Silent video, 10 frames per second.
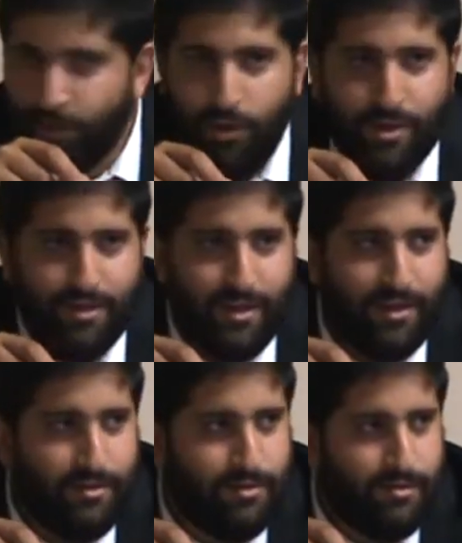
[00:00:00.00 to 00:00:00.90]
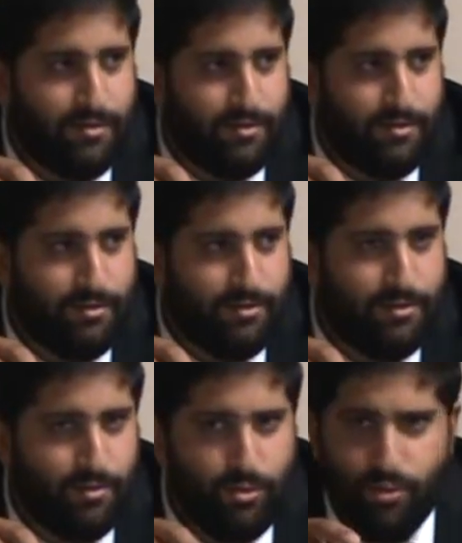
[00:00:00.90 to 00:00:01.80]
Yonatan,
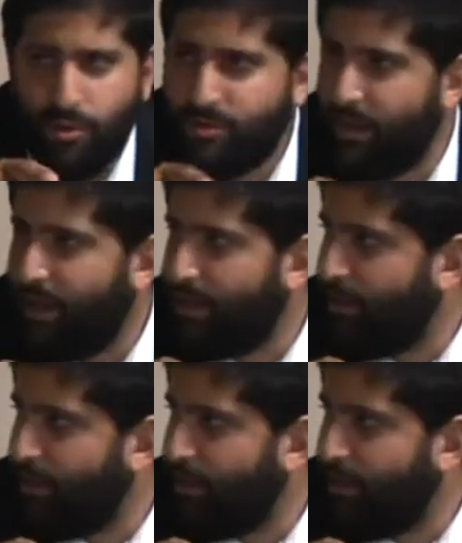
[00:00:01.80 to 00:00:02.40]
who knows Tanakh